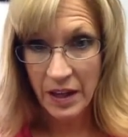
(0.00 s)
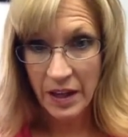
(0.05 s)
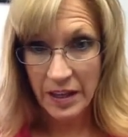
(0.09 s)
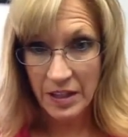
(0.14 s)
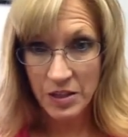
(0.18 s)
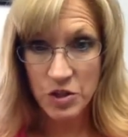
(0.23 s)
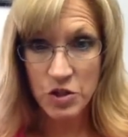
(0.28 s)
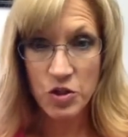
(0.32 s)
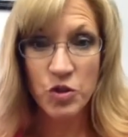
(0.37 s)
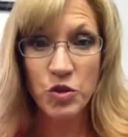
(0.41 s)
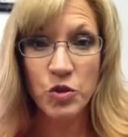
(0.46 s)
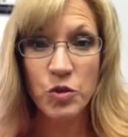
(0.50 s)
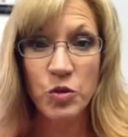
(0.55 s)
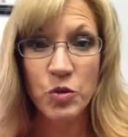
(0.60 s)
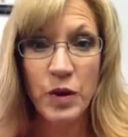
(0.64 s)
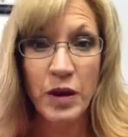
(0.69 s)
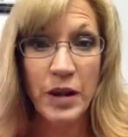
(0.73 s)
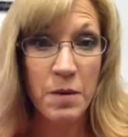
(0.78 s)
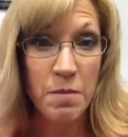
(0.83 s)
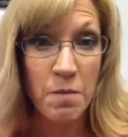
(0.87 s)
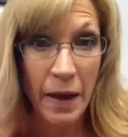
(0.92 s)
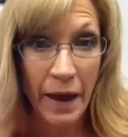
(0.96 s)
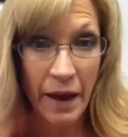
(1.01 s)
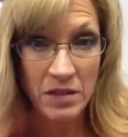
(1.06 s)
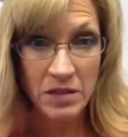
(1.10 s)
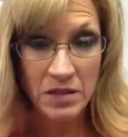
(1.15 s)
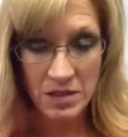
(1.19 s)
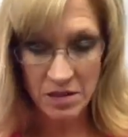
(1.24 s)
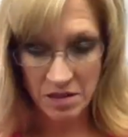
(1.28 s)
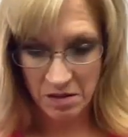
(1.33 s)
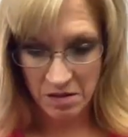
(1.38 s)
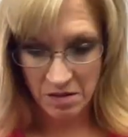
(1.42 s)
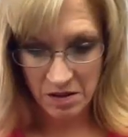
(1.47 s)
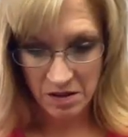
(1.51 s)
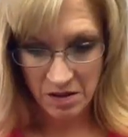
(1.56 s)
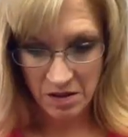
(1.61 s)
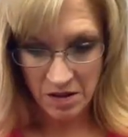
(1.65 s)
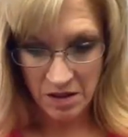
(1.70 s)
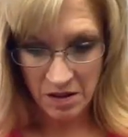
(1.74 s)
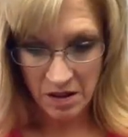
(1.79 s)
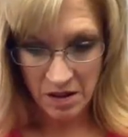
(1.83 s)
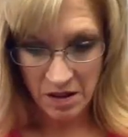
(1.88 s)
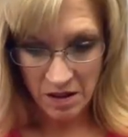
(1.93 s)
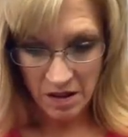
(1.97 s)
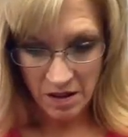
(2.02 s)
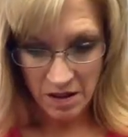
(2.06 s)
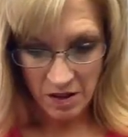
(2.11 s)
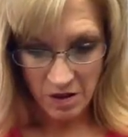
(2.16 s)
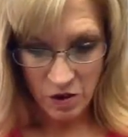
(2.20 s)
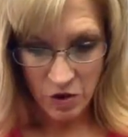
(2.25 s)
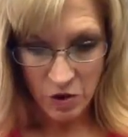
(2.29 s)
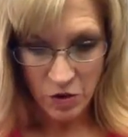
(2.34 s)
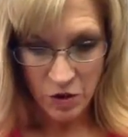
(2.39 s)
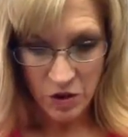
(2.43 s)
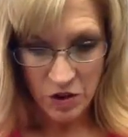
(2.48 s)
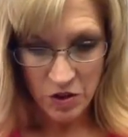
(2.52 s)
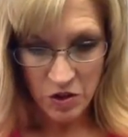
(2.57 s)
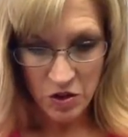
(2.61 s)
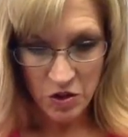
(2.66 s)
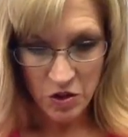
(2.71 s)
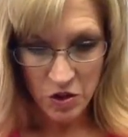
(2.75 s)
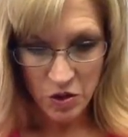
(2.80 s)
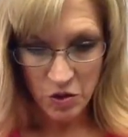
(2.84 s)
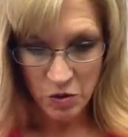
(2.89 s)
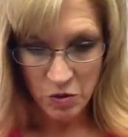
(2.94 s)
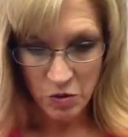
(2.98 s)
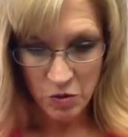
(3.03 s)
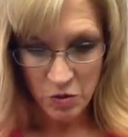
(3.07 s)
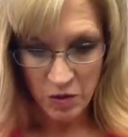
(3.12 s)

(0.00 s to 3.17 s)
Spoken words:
into an amount, you can do